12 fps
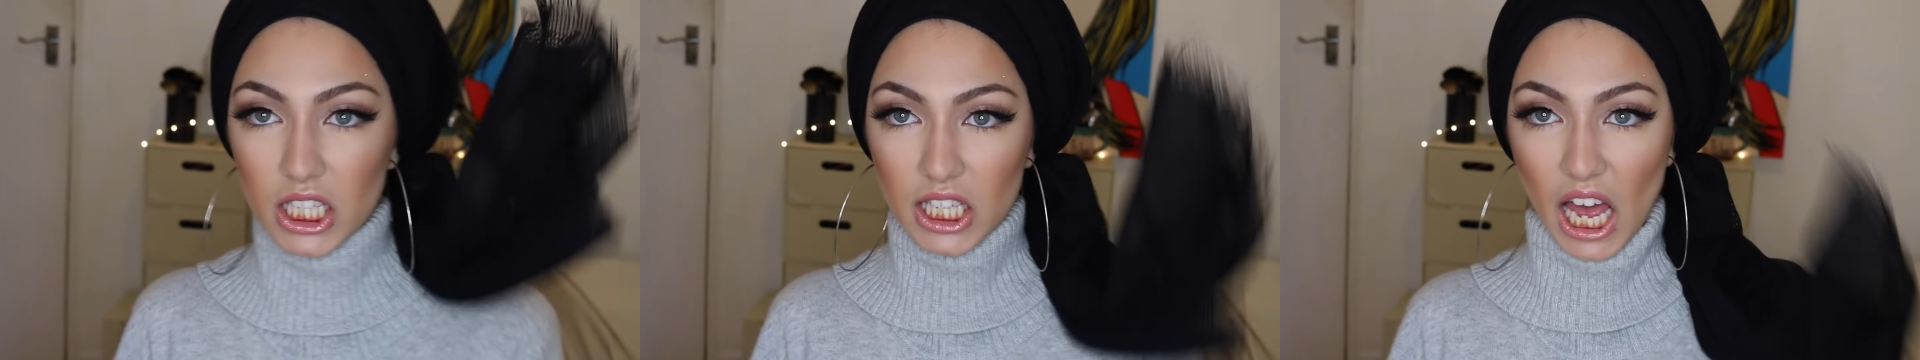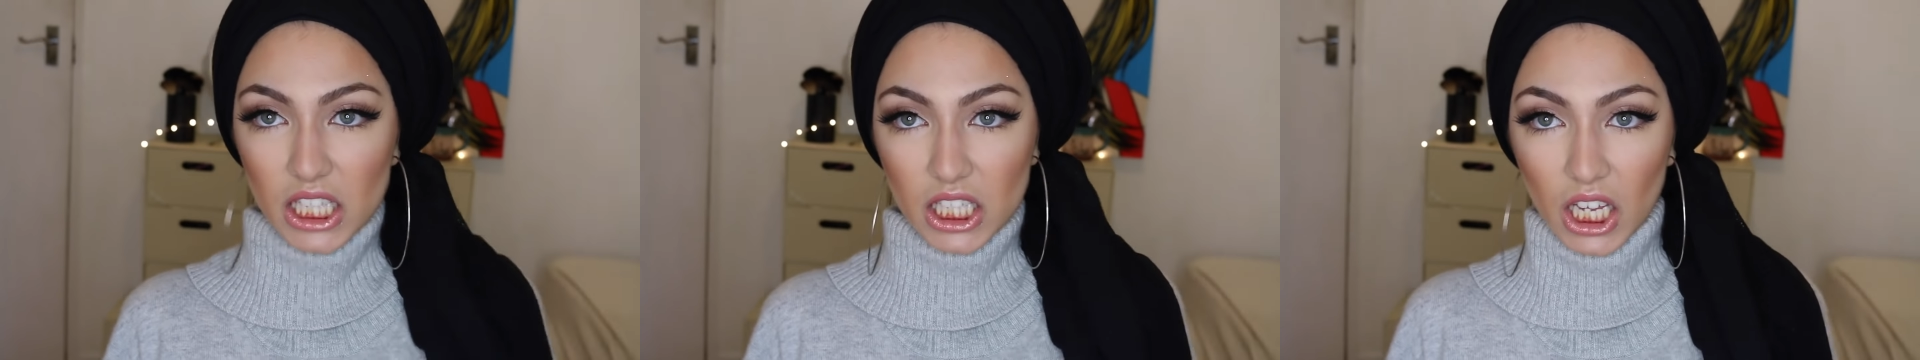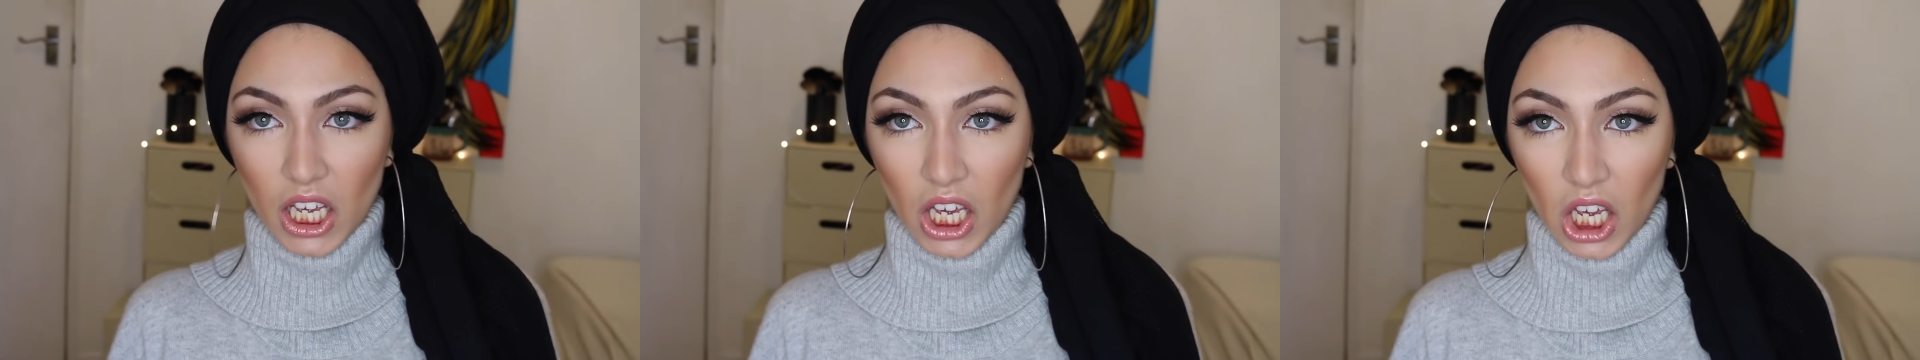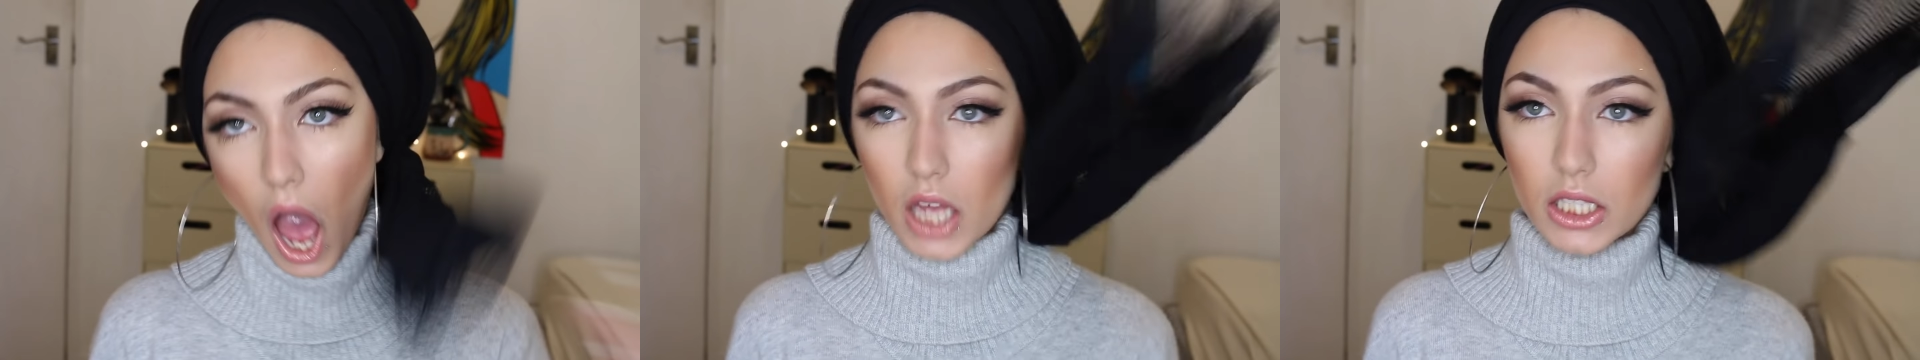
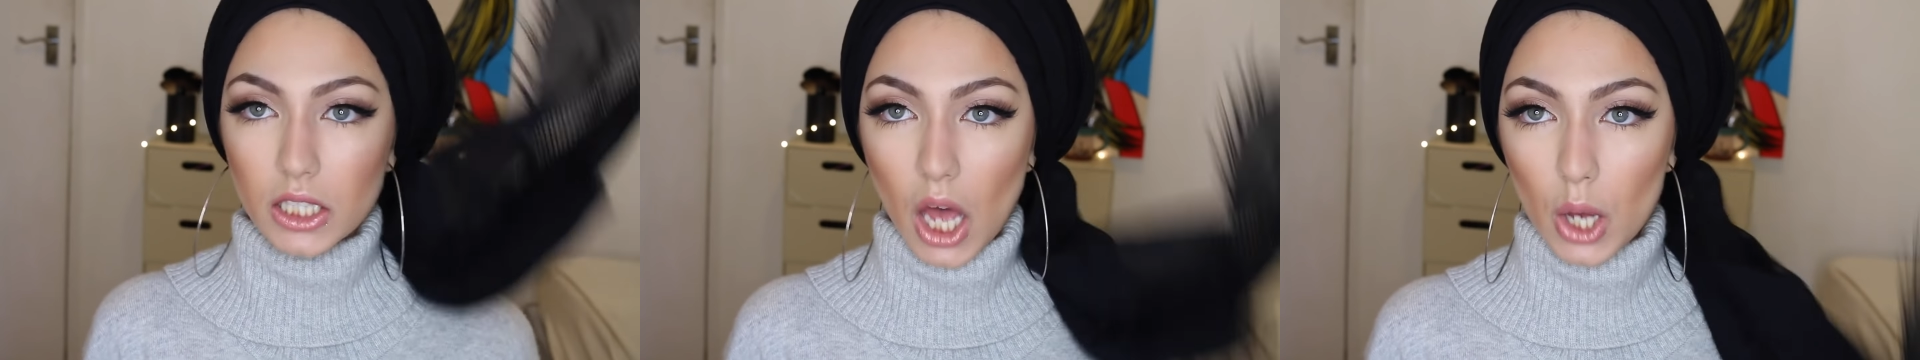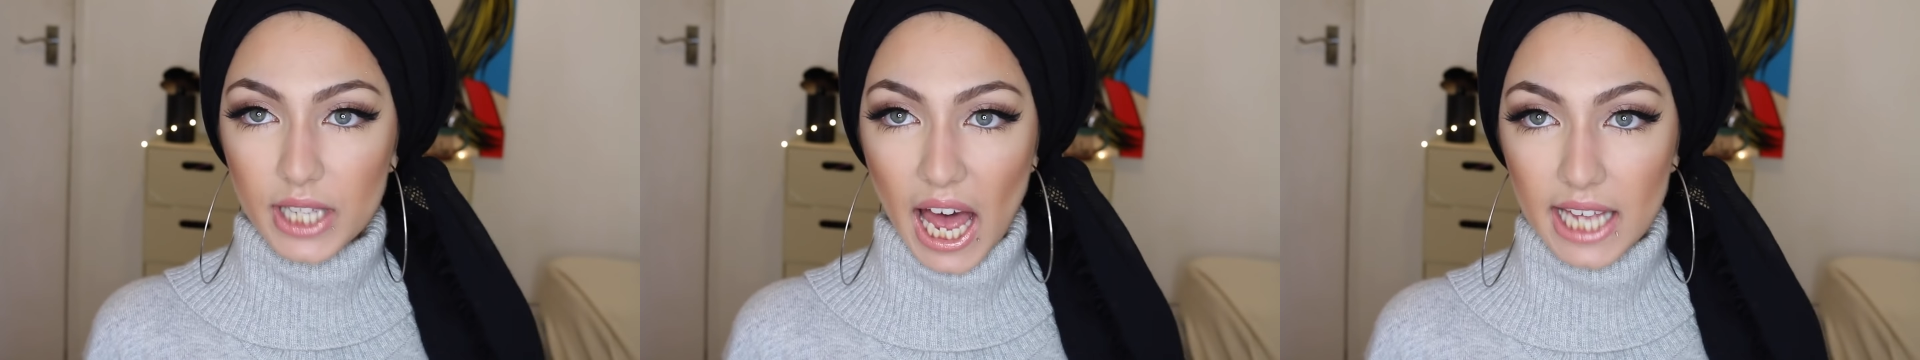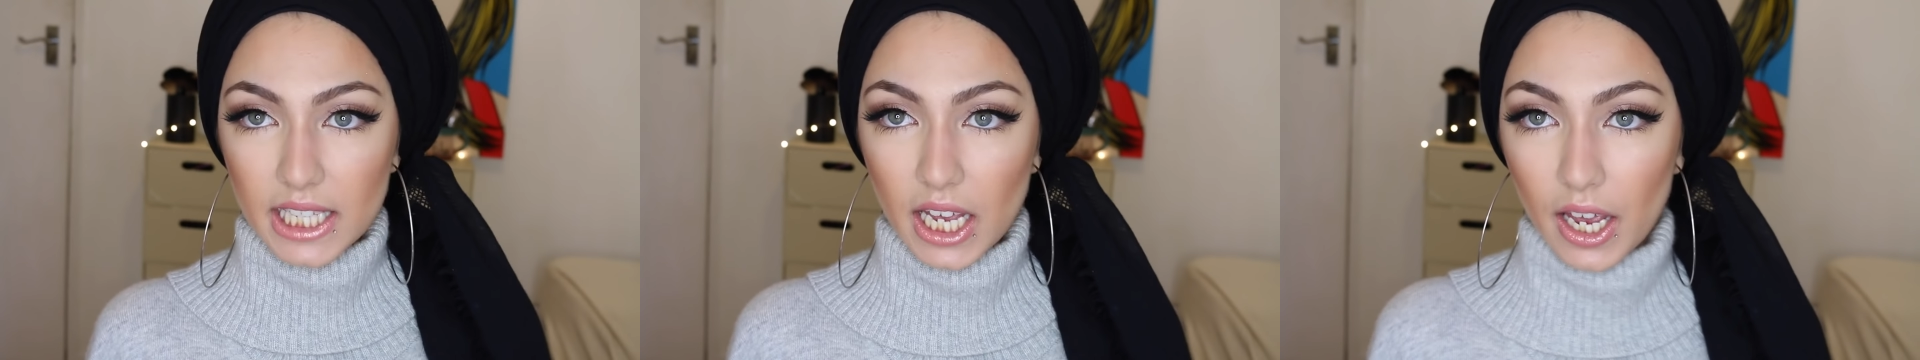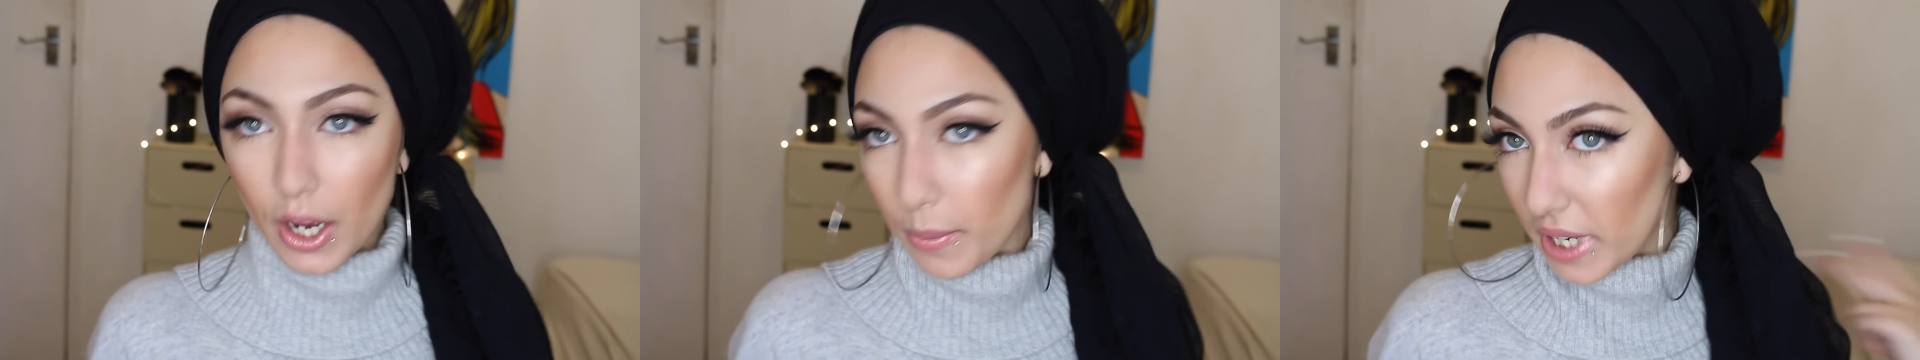Sassy. So sassy.
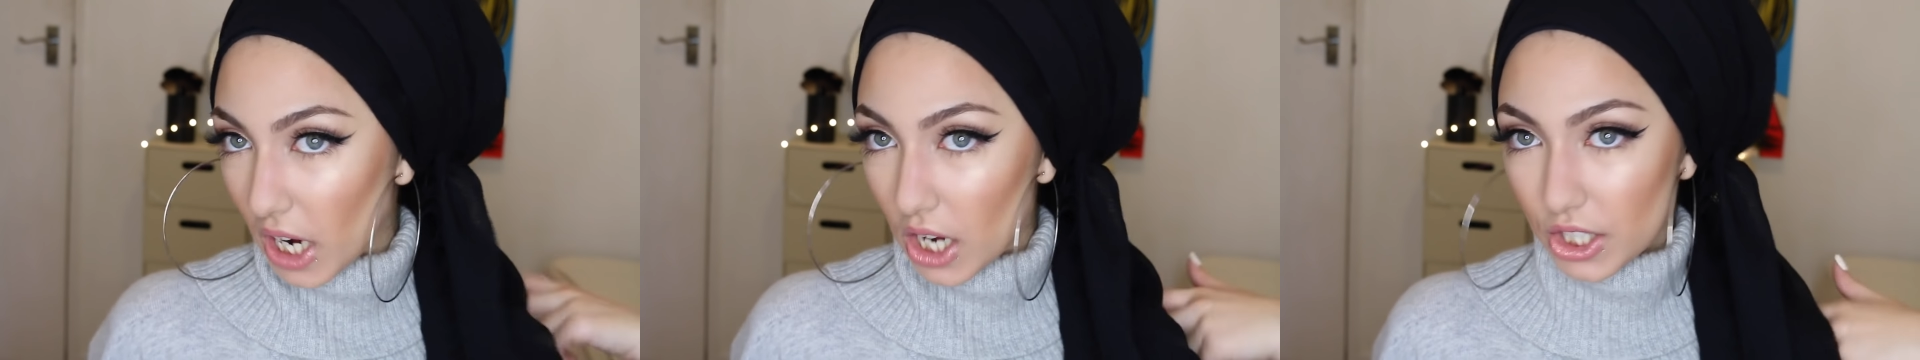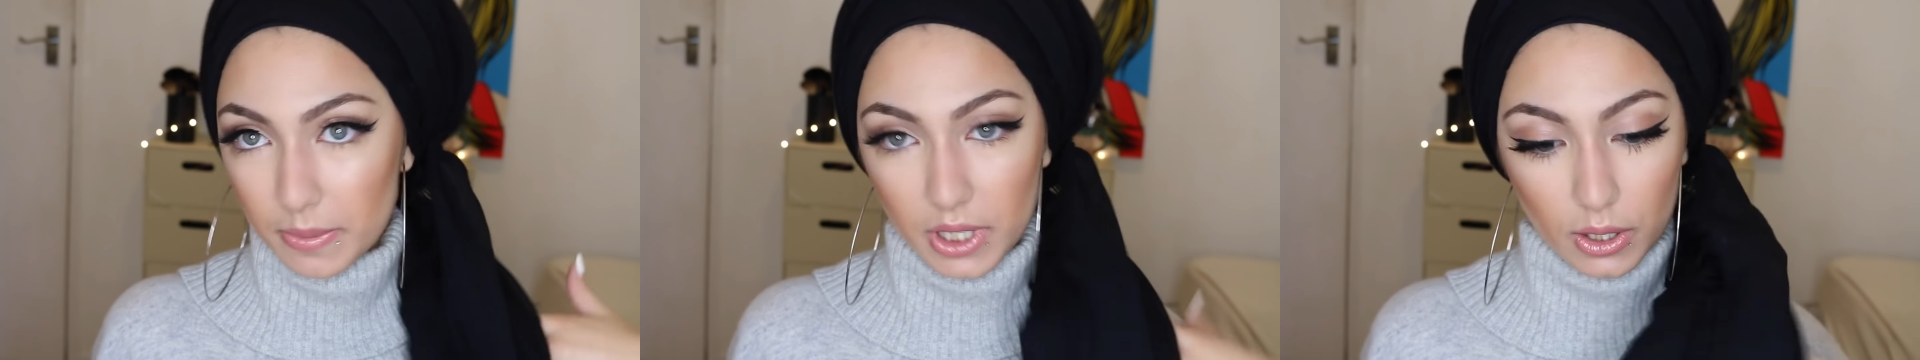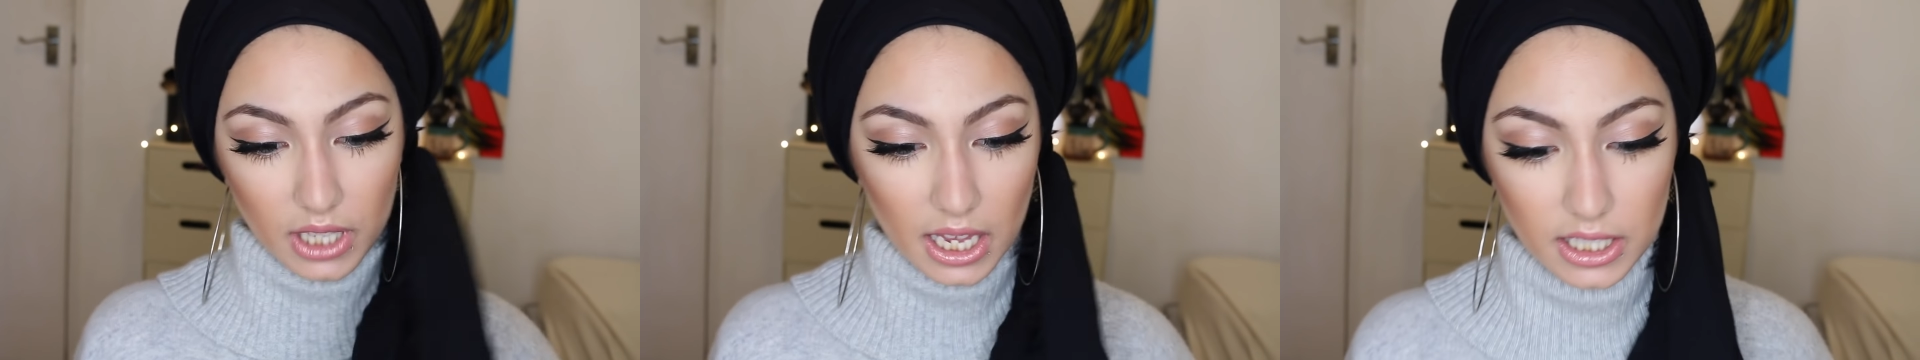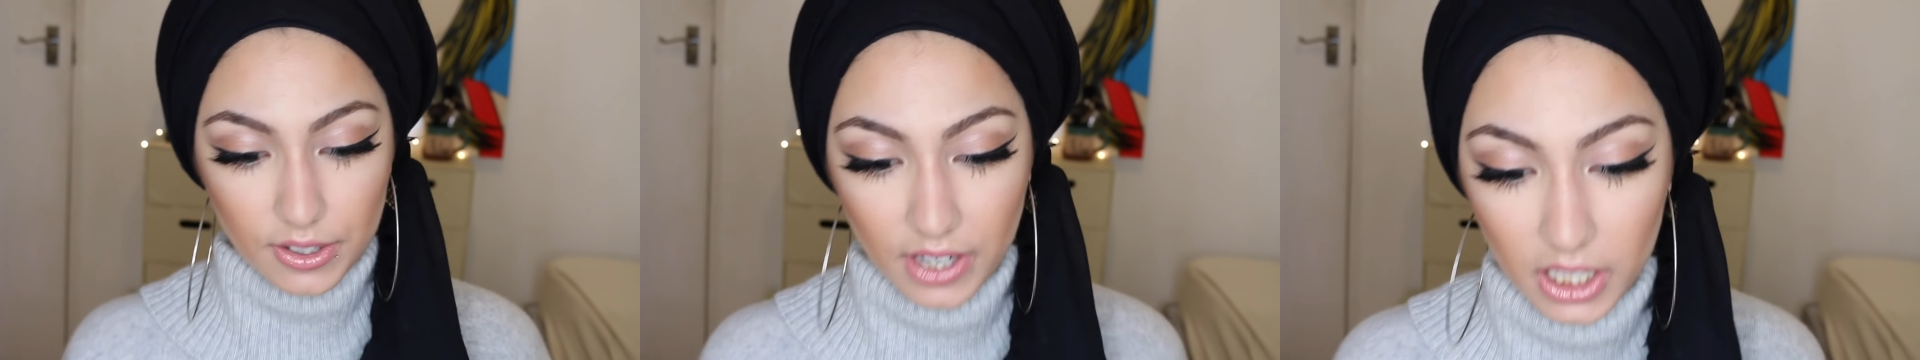Oh my gosh, I'm so
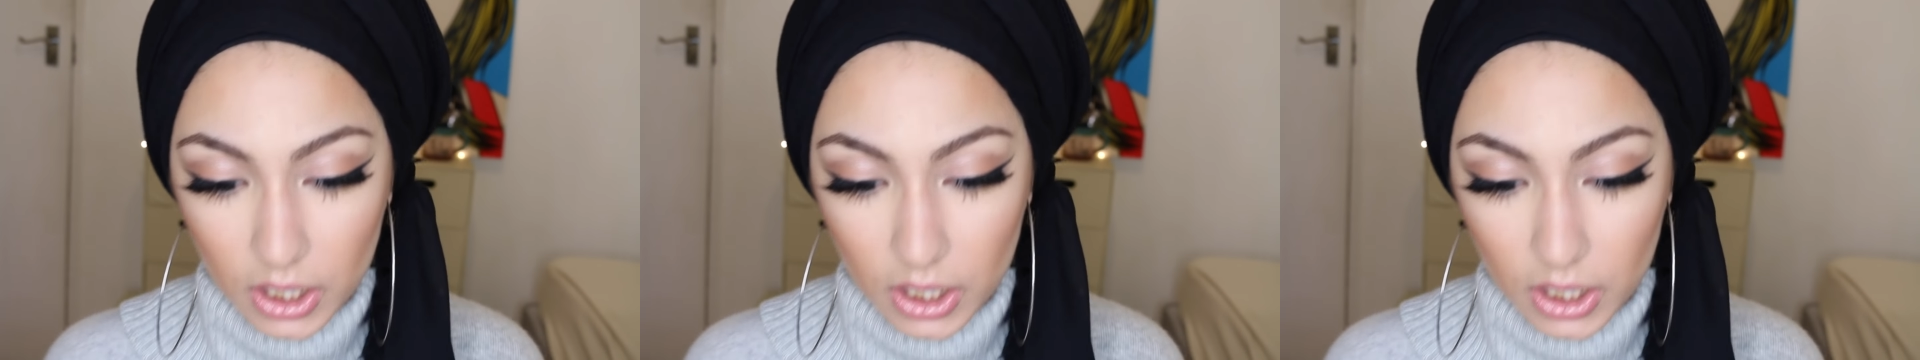sassy.